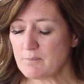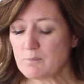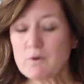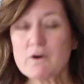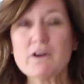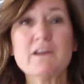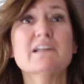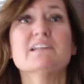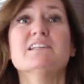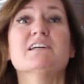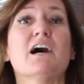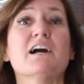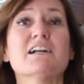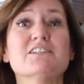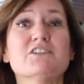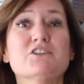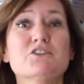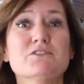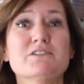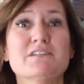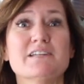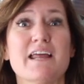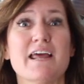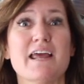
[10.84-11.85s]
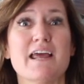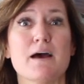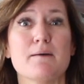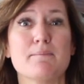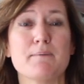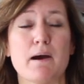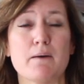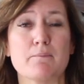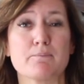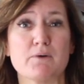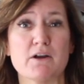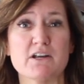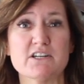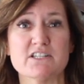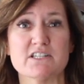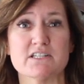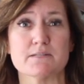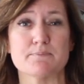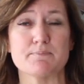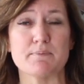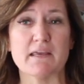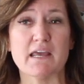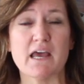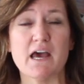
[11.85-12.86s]
We're going to talk to you today about
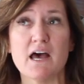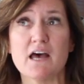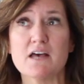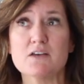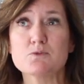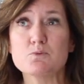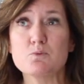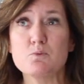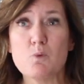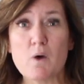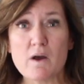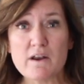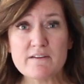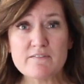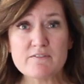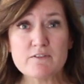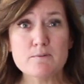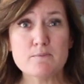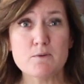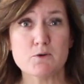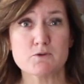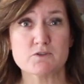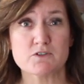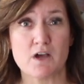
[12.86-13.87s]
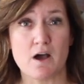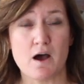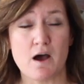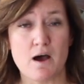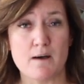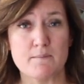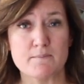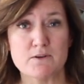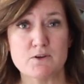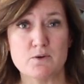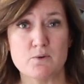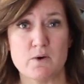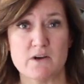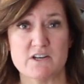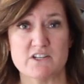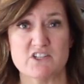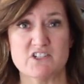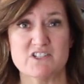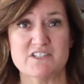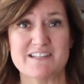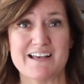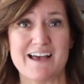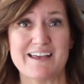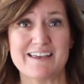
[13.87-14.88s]
brushes because one of the most common
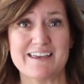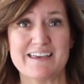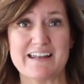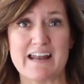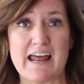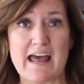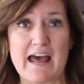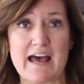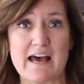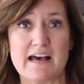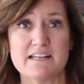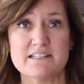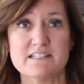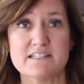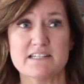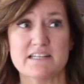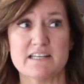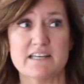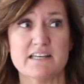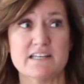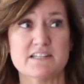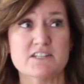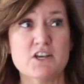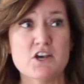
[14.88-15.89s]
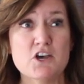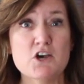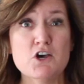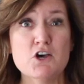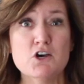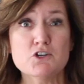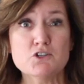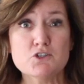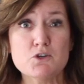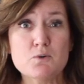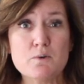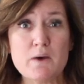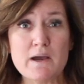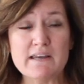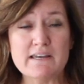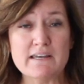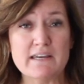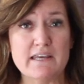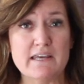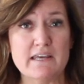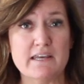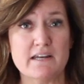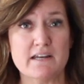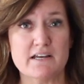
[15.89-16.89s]
questions I get asked is, do I
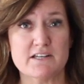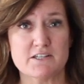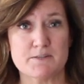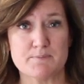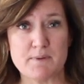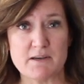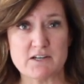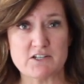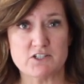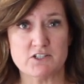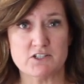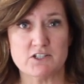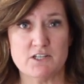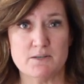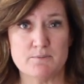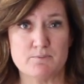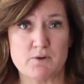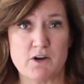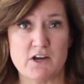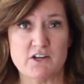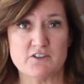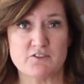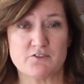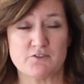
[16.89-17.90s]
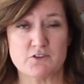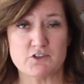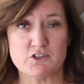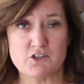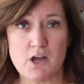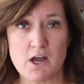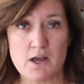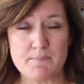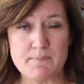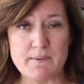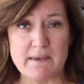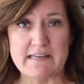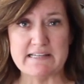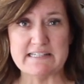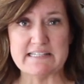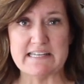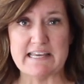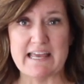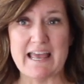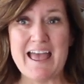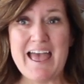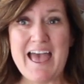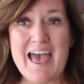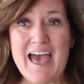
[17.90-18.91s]
need a specialty brush for chalk
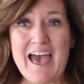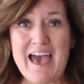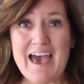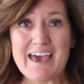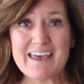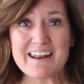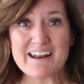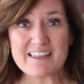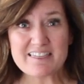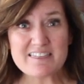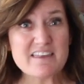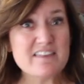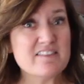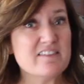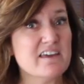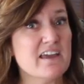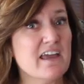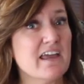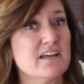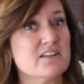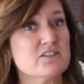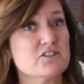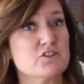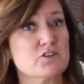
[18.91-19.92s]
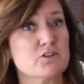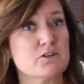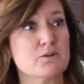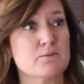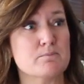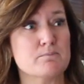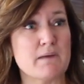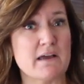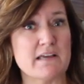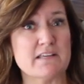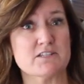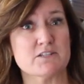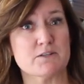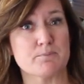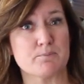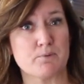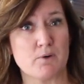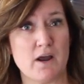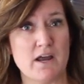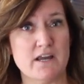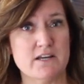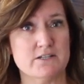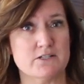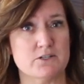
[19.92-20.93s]
painting? And I think the answer might
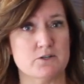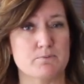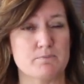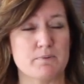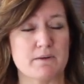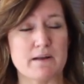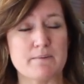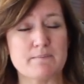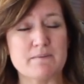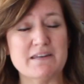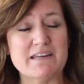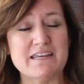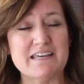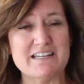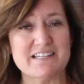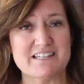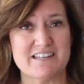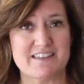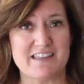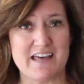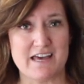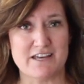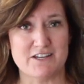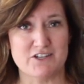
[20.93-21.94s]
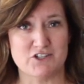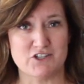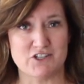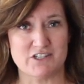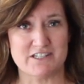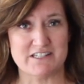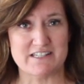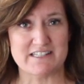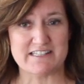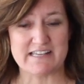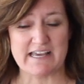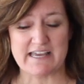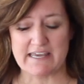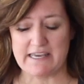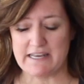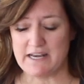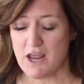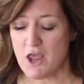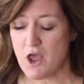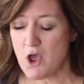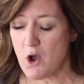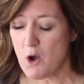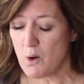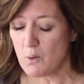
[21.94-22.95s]
surprise you, but I'm going to get to that in just a second.
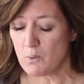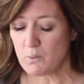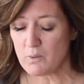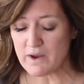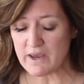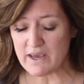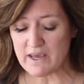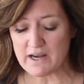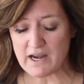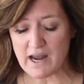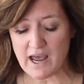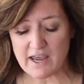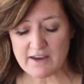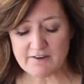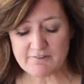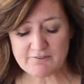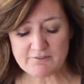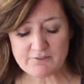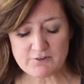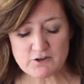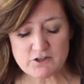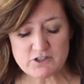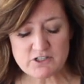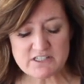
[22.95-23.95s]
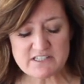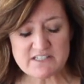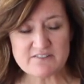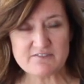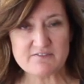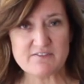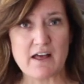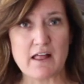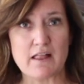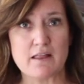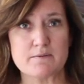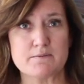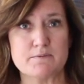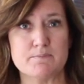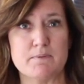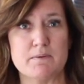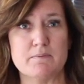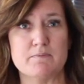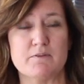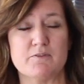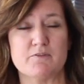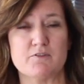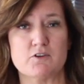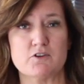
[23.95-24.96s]
When I first developed
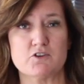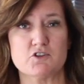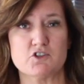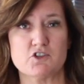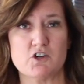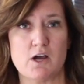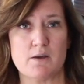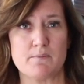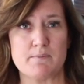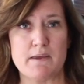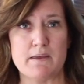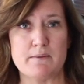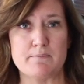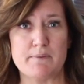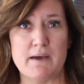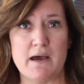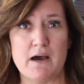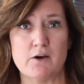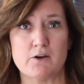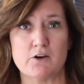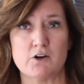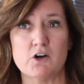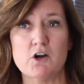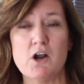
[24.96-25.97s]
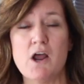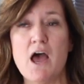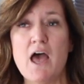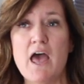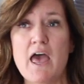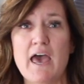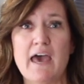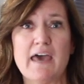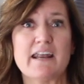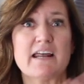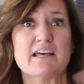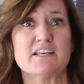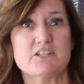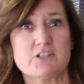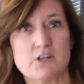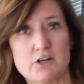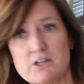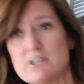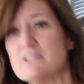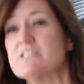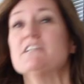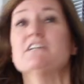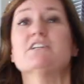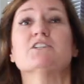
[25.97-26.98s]
BB Frösch chalk paint powder and I
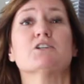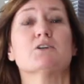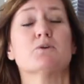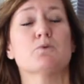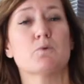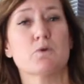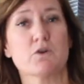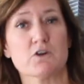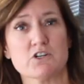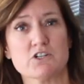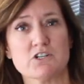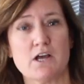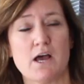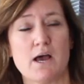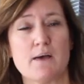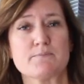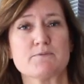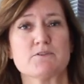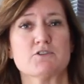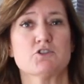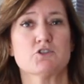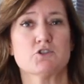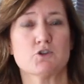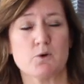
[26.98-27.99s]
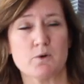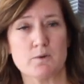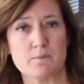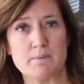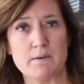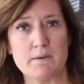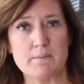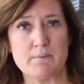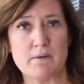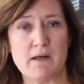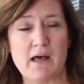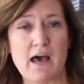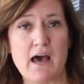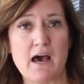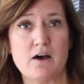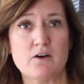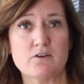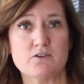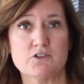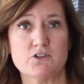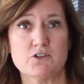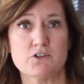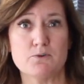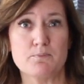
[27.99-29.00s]
started teaching workshops and showing people
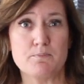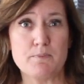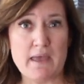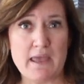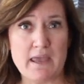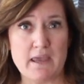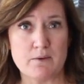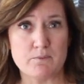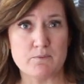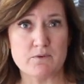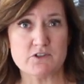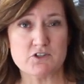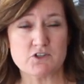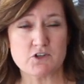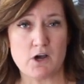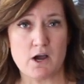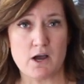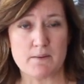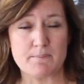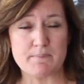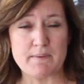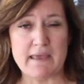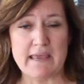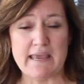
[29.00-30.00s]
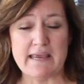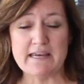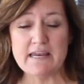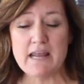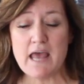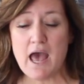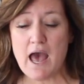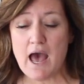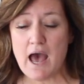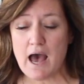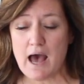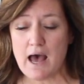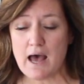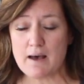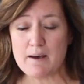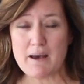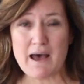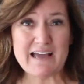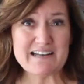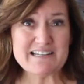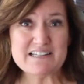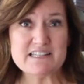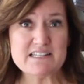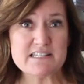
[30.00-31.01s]
how to paint with chalk paint,
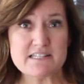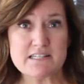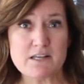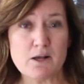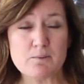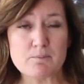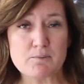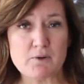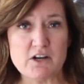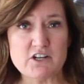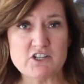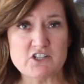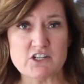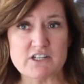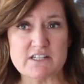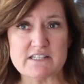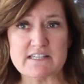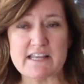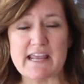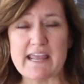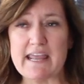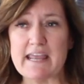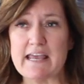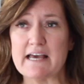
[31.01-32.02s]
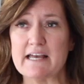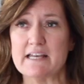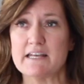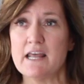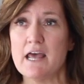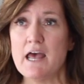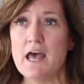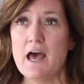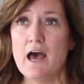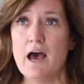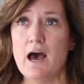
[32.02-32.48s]
I didn't sell brushes, and